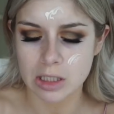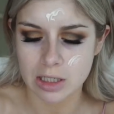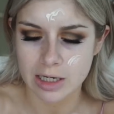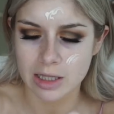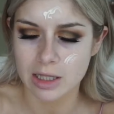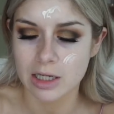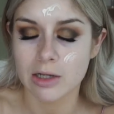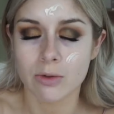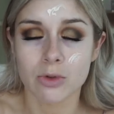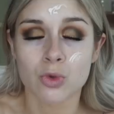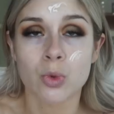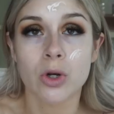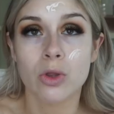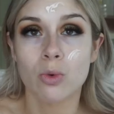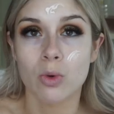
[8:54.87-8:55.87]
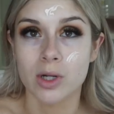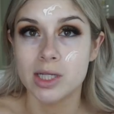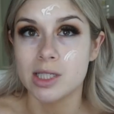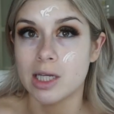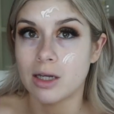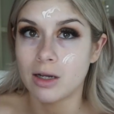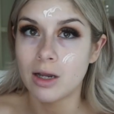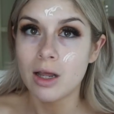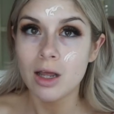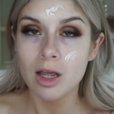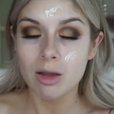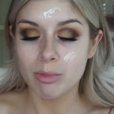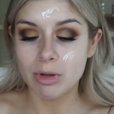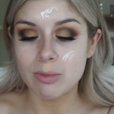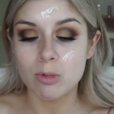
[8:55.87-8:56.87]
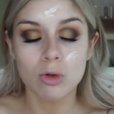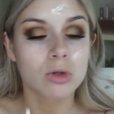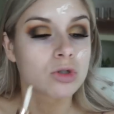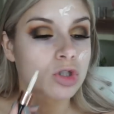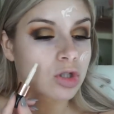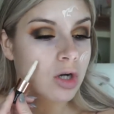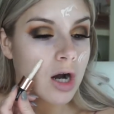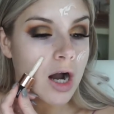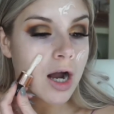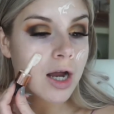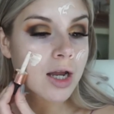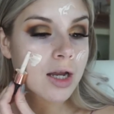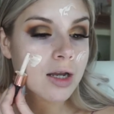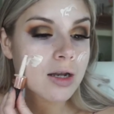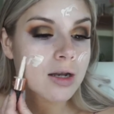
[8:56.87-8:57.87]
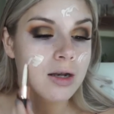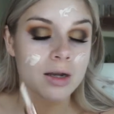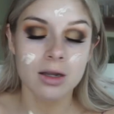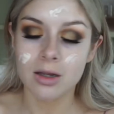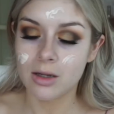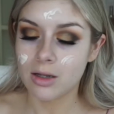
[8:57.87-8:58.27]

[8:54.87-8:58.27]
I think it was one of the ones that people try and